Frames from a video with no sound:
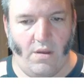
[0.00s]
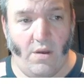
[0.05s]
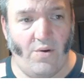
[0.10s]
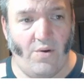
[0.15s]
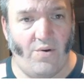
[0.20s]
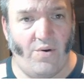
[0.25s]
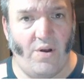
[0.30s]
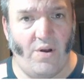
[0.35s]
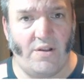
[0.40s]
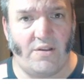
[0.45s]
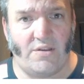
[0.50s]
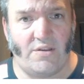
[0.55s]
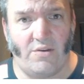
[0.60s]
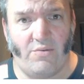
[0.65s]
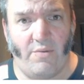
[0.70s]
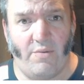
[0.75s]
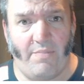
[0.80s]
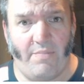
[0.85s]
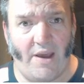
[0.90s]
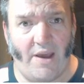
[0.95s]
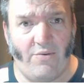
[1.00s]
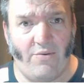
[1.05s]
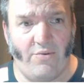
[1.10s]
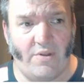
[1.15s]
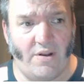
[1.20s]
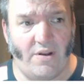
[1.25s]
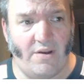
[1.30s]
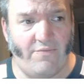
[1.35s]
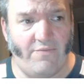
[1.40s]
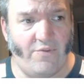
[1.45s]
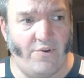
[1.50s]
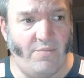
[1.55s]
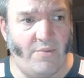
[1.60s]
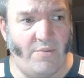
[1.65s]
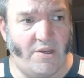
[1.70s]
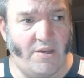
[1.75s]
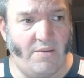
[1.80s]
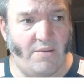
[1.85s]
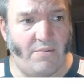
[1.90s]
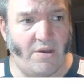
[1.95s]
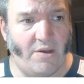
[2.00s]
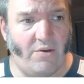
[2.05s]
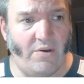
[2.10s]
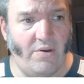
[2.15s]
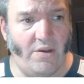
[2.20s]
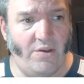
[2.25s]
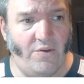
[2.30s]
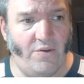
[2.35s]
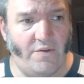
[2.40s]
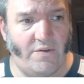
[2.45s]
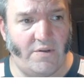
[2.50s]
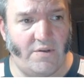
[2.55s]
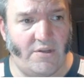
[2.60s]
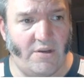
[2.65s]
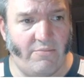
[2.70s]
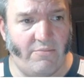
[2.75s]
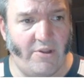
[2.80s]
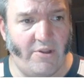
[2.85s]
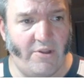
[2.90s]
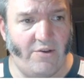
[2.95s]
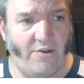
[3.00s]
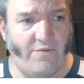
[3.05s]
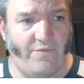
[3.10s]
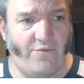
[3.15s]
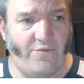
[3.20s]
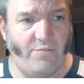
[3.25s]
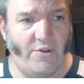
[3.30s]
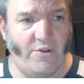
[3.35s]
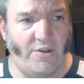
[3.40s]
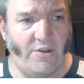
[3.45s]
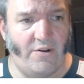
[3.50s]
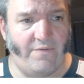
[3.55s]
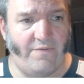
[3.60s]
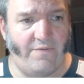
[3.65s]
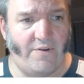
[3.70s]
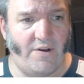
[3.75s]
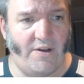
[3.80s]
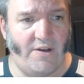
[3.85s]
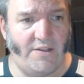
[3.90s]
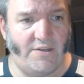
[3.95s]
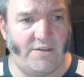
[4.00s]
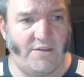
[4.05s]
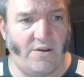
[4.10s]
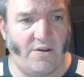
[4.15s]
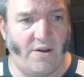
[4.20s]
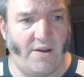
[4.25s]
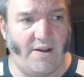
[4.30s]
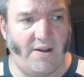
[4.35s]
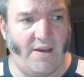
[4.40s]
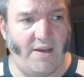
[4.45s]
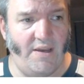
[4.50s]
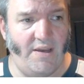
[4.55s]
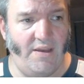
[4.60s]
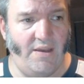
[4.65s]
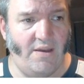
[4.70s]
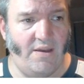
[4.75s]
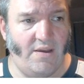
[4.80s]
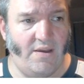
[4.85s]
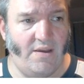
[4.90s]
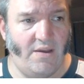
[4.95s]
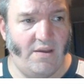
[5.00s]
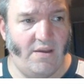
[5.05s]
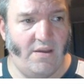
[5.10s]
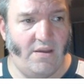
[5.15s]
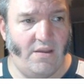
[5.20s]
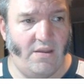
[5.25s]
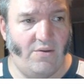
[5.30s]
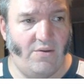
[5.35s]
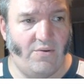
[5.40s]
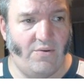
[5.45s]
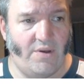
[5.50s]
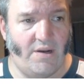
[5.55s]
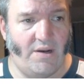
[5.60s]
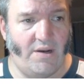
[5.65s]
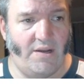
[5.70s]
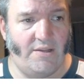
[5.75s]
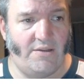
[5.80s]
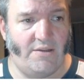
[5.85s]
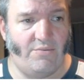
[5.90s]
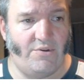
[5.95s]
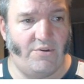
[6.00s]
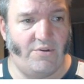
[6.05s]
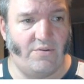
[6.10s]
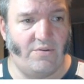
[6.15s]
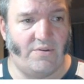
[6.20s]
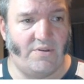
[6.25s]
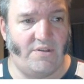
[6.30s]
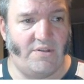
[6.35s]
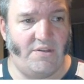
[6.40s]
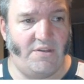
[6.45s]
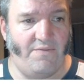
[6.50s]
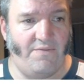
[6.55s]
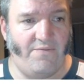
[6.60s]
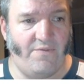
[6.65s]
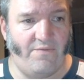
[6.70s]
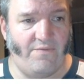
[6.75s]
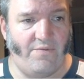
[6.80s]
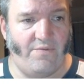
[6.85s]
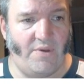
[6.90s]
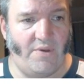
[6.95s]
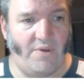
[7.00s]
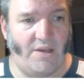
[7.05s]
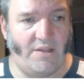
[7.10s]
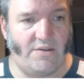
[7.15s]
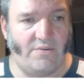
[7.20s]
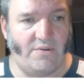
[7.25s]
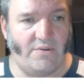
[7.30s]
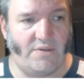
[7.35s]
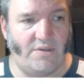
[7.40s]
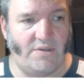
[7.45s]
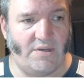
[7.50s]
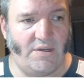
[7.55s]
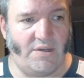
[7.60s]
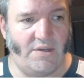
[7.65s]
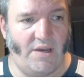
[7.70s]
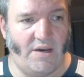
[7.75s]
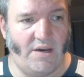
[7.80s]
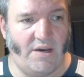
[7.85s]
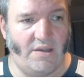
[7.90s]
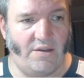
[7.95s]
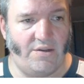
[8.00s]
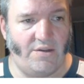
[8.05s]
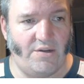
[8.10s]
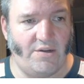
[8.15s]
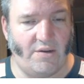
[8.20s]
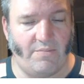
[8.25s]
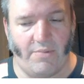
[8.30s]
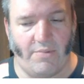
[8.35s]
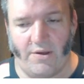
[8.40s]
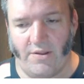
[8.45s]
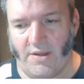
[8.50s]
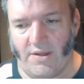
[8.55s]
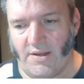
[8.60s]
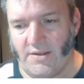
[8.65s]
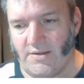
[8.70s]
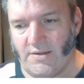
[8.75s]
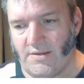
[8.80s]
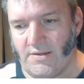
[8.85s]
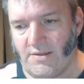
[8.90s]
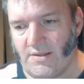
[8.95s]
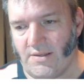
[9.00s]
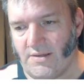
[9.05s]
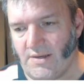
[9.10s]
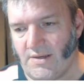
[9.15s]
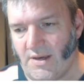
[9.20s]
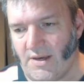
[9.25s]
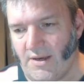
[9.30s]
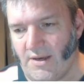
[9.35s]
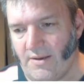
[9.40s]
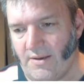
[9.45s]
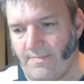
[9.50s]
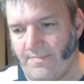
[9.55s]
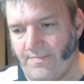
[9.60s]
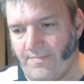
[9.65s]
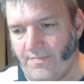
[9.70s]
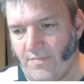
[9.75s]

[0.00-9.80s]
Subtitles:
Alright, so we're back with enough room to keep going. Use a double angle formula to find sine A. You'll get an answer which looks different from the answer in C. How can you check both answers are the same?